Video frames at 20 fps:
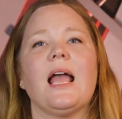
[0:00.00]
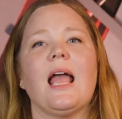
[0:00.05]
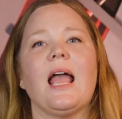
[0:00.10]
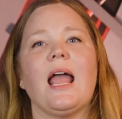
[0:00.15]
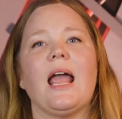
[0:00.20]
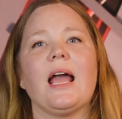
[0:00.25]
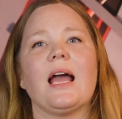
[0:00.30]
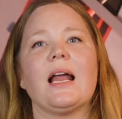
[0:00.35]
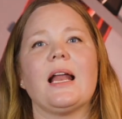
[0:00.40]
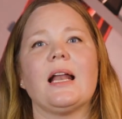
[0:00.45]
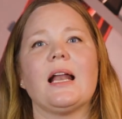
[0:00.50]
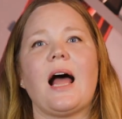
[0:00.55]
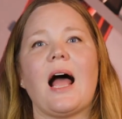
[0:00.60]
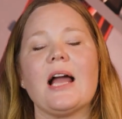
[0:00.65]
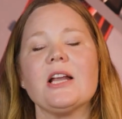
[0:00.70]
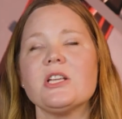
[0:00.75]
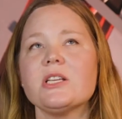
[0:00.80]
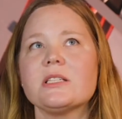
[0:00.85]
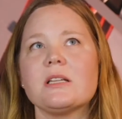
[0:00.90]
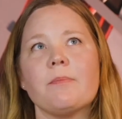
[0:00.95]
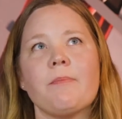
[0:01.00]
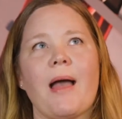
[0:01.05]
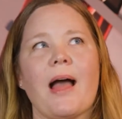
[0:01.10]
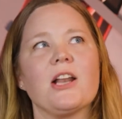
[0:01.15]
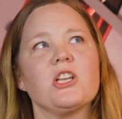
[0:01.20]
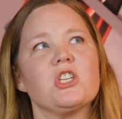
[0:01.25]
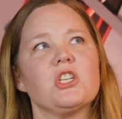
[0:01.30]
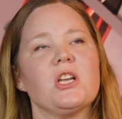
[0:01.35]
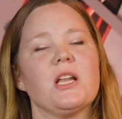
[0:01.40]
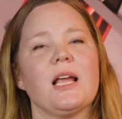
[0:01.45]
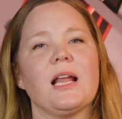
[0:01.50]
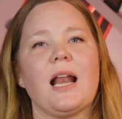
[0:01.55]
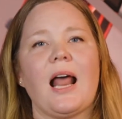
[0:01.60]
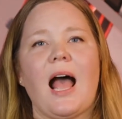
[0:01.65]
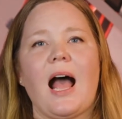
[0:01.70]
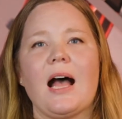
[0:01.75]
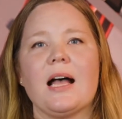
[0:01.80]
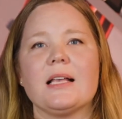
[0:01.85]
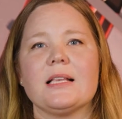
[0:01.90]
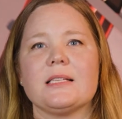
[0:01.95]
And I just imagine it
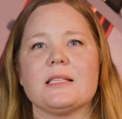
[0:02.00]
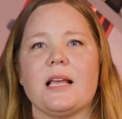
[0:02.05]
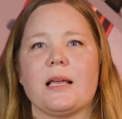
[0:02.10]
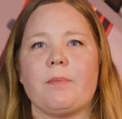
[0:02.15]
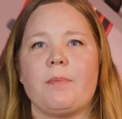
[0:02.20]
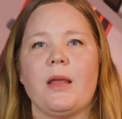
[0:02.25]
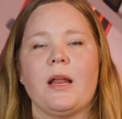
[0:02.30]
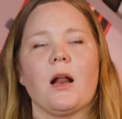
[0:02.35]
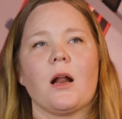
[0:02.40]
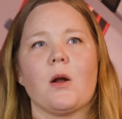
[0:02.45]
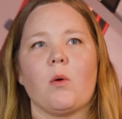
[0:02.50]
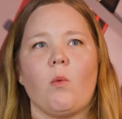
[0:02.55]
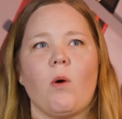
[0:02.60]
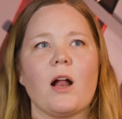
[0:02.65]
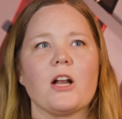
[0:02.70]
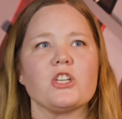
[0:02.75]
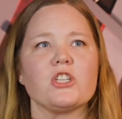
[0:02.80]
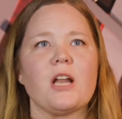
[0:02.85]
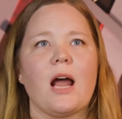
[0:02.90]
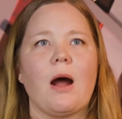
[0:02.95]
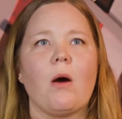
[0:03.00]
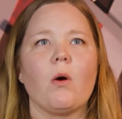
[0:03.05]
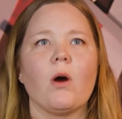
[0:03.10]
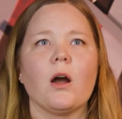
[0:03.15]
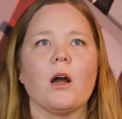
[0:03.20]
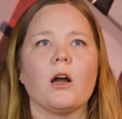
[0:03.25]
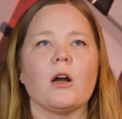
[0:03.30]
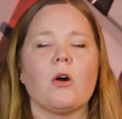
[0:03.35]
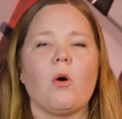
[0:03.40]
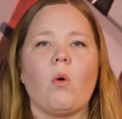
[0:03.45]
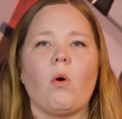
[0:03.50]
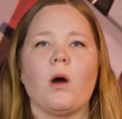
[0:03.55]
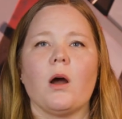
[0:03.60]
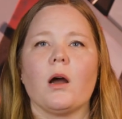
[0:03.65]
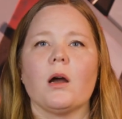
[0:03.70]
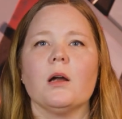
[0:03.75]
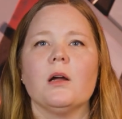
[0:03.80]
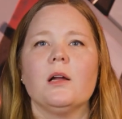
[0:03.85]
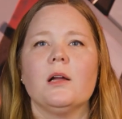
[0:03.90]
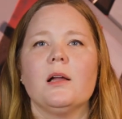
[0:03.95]
as like being on a watchtower,
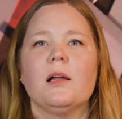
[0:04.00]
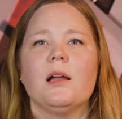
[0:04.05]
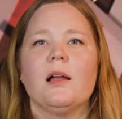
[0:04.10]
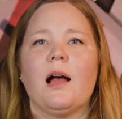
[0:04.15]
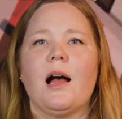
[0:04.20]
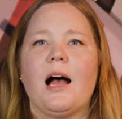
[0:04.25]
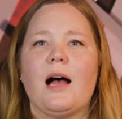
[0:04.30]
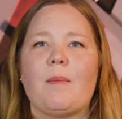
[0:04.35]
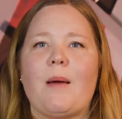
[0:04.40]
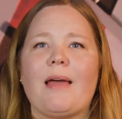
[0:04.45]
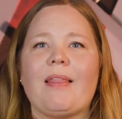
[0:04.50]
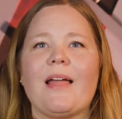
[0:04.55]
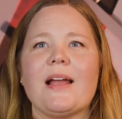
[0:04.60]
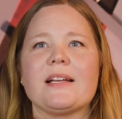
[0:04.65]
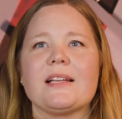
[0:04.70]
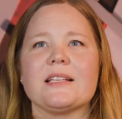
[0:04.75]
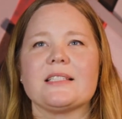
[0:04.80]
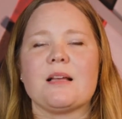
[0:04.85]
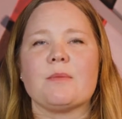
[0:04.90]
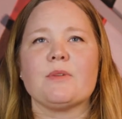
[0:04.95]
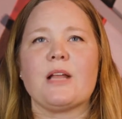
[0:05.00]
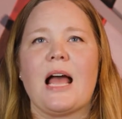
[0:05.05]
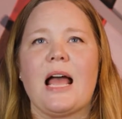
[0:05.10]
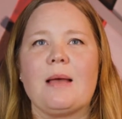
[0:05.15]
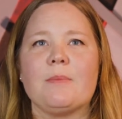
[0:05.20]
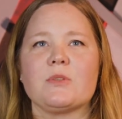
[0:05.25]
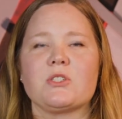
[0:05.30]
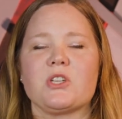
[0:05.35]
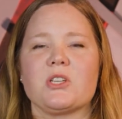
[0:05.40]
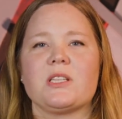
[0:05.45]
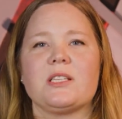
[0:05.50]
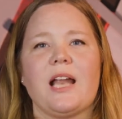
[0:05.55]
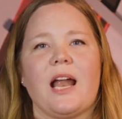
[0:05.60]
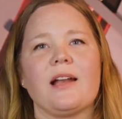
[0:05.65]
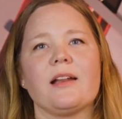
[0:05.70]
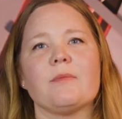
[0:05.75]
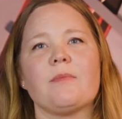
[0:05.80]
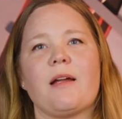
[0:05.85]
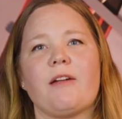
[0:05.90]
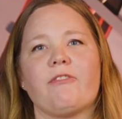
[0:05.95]
or I like to sometimes just
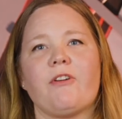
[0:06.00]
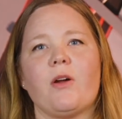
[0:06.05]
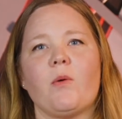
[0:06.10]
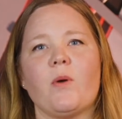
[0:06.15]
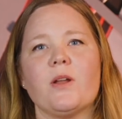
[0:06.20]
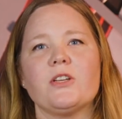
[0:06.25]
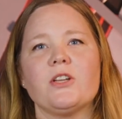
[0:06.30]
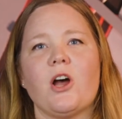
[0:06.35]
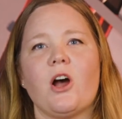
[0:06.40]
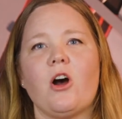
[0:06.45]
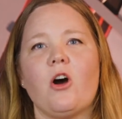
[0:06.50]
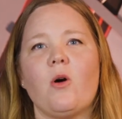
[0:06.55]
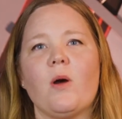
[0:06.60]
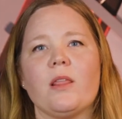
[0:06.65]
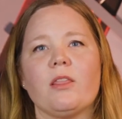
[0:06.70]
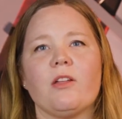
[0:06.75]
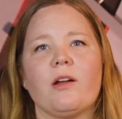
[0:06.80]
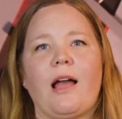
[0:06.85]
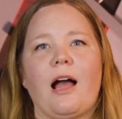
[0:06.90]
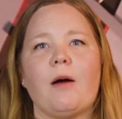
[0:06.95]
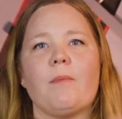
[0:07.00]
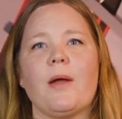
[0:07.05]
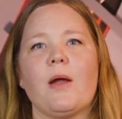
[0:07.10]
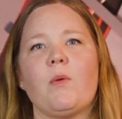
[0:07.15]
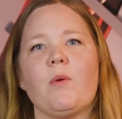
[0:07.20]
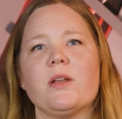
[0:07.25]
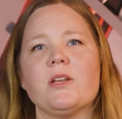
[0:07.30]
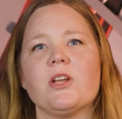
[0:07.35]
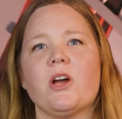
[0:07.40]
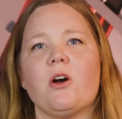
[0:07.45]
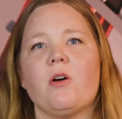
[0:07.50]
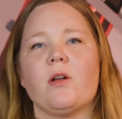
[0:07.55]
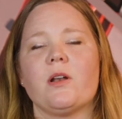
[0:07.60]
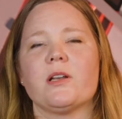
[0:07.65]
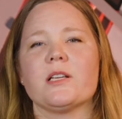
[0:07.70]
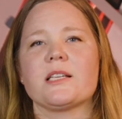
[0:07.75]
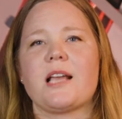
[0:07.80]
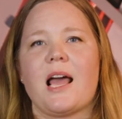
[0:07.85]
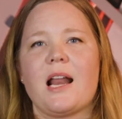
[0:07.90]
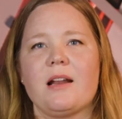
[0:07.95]
stand in my front window and look out my window and
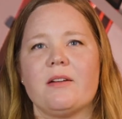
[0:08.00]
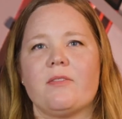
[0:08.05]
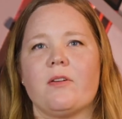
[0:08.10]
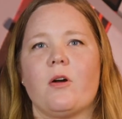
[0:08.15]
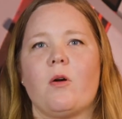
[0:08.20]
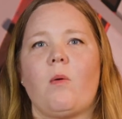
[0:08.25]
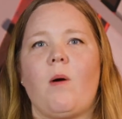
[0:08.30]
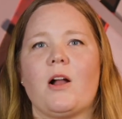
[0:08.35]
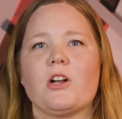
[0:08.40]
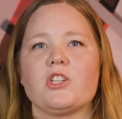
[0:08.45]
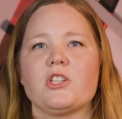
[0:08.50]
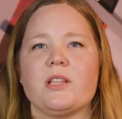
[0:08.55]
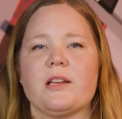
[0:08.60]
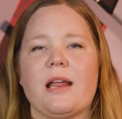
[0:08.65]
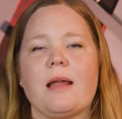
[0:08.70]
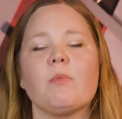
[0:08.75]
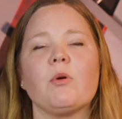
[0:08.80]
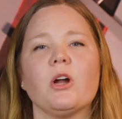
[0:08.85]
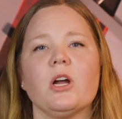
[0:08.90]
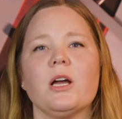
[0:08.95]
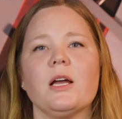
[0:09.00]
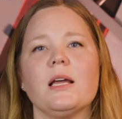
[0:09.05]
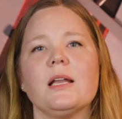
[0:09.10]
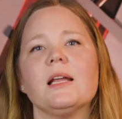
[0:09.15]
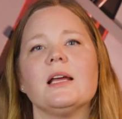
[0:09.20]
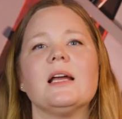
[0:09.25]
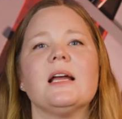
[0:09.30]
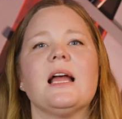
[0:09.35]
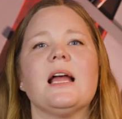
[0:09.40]
just kind of watch the neighborhood.